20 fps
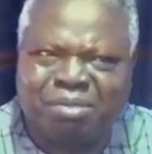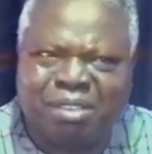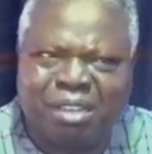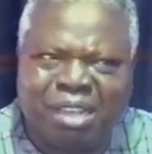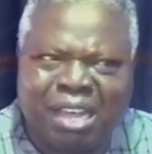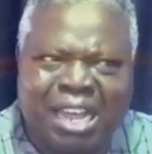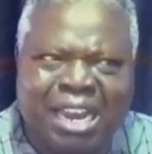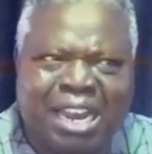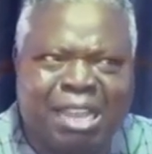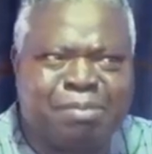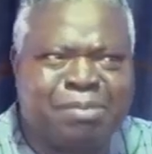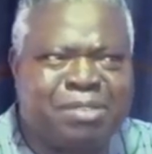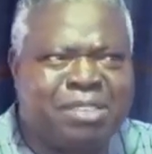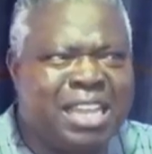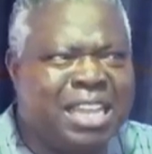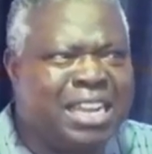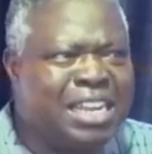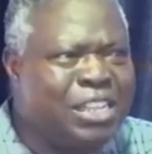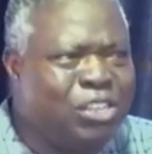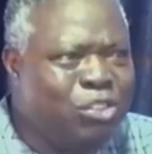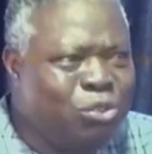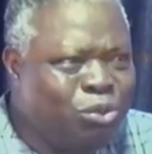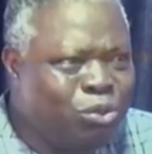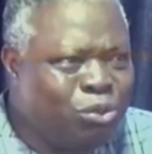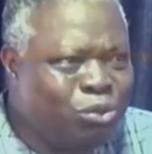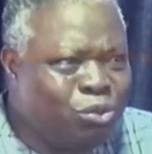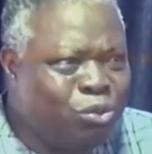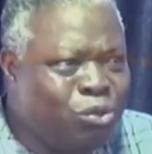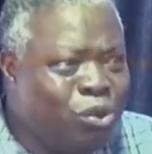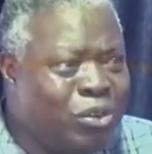And I'm telling you,
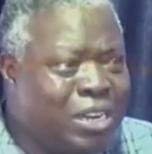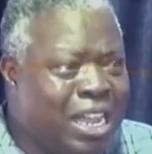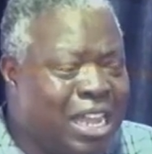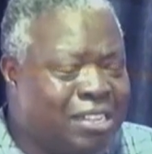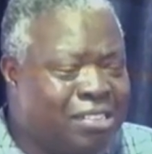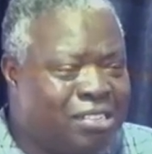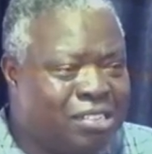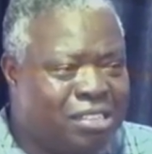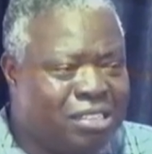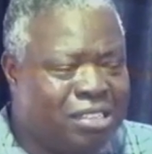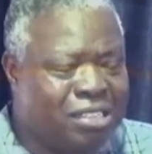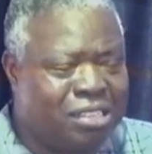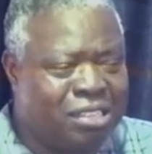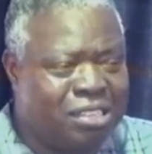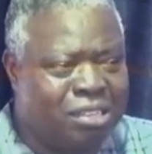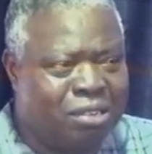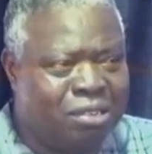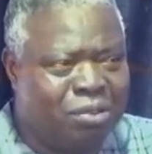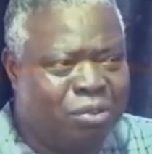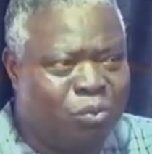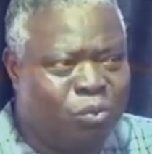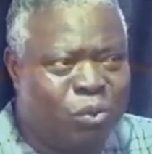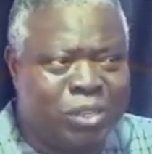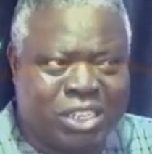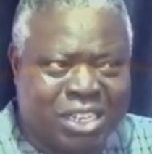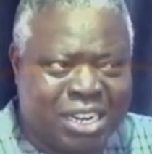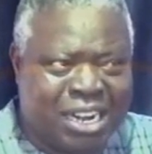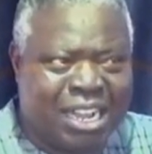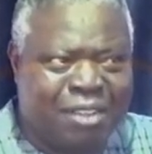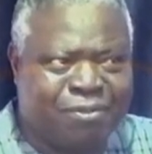you know that
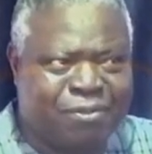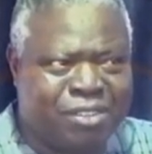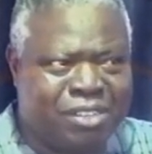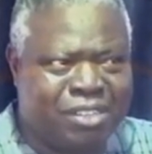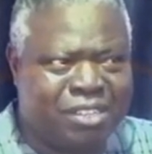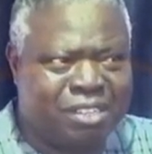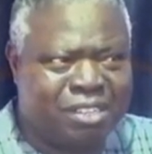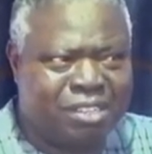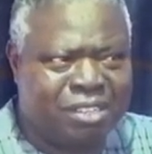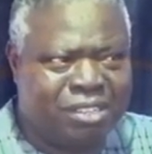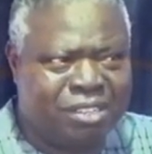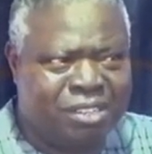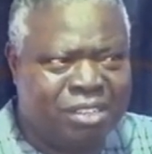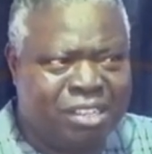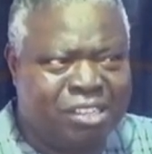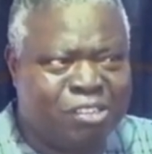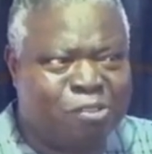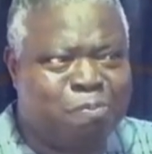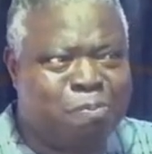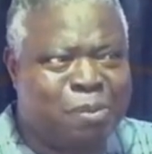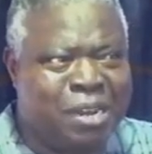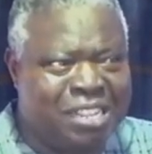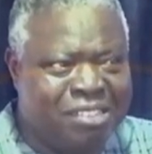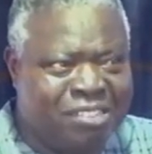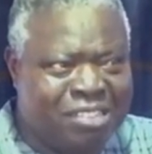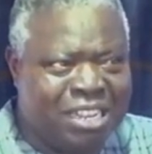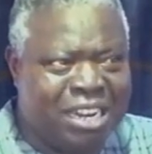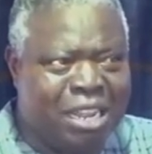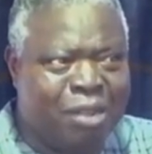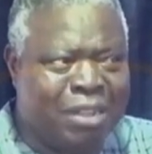witchcraft is
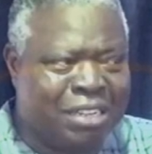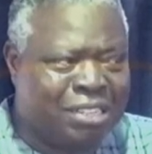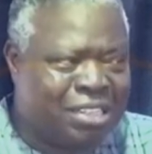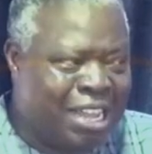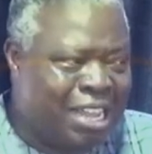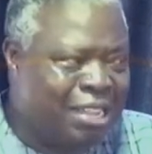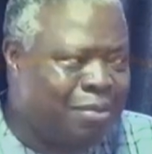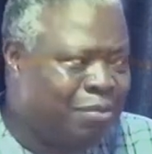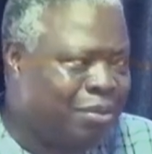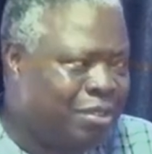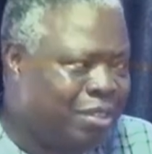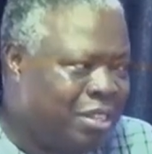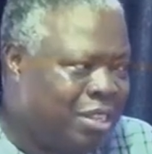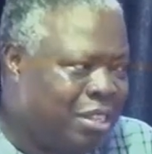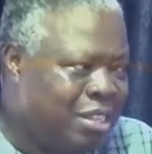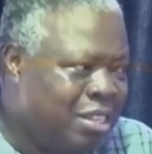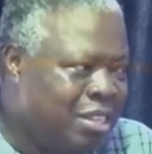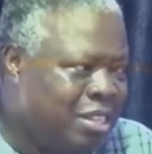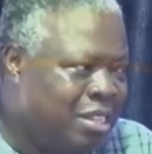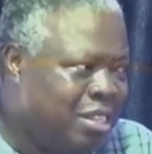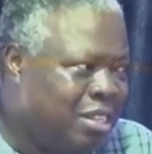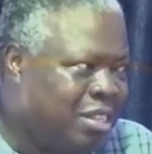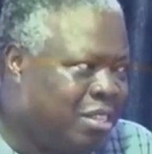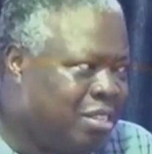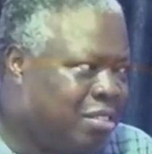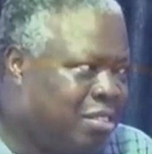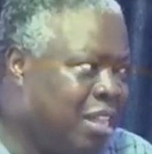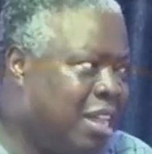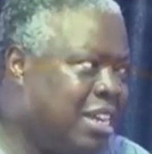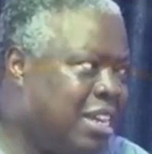plenty in our time.
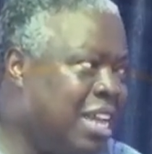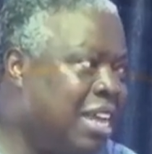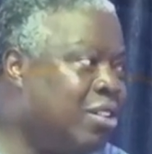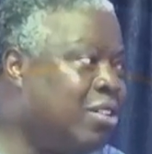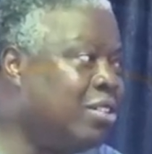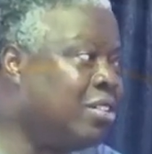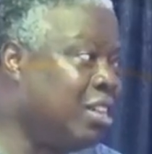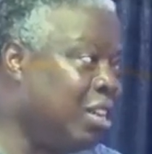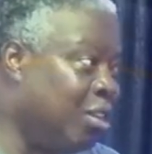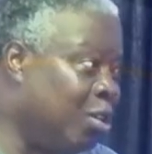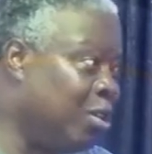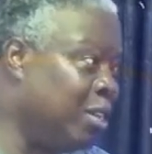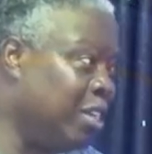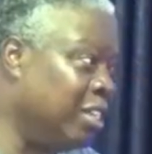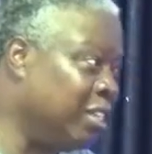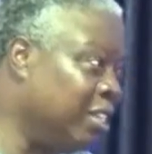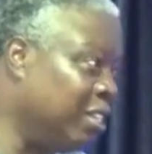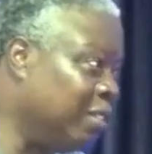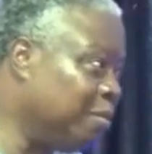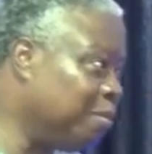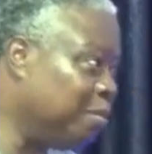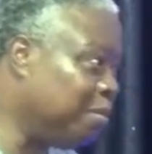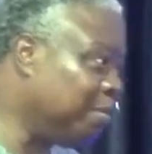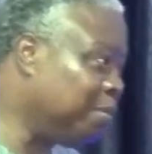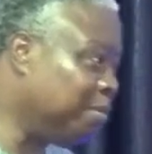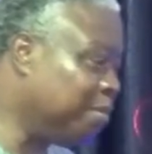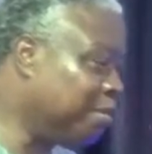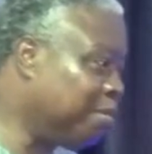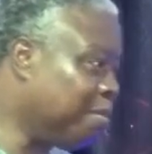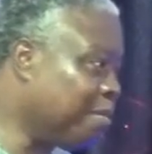So they are not in a hurry.
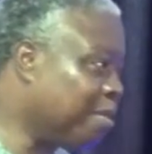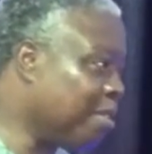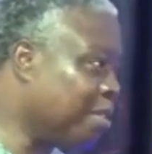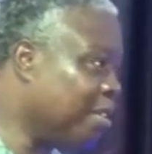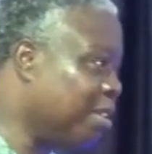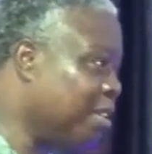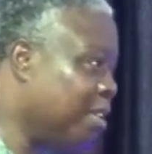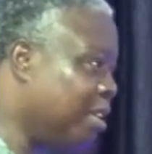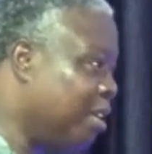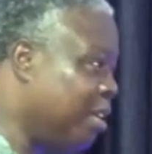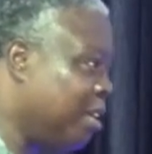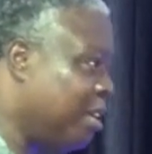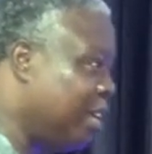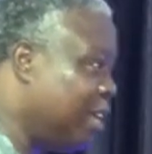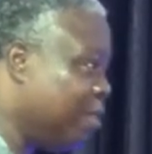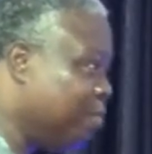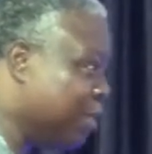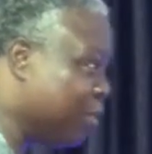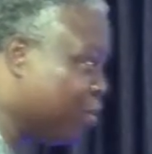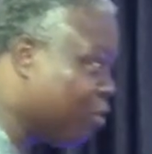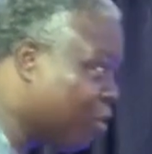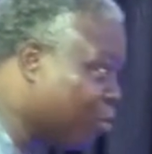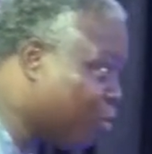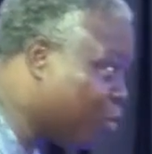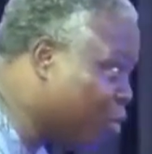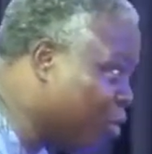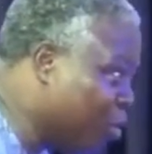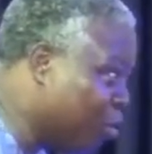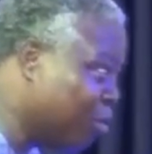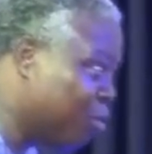Let me talk to
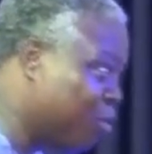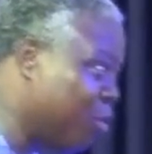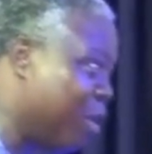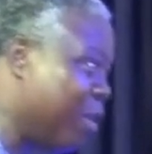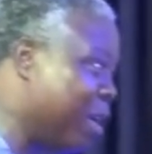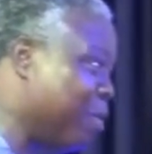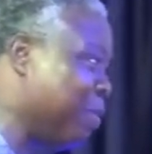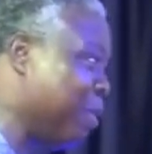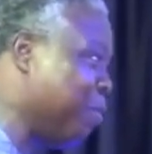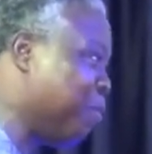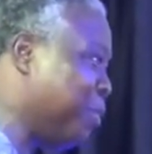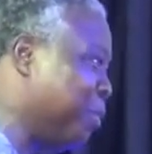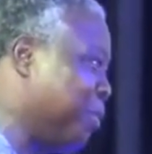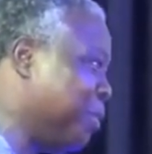you, to our people.